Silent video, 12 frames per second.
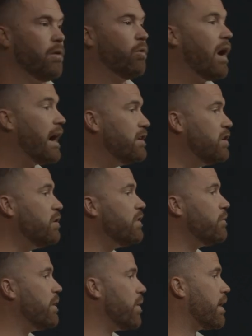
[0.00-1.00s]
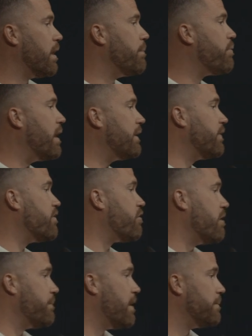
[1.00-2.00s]
Well, I knew that we were going to break the
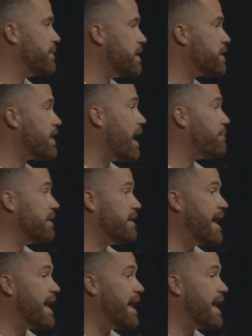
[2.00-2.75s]
trip up and stop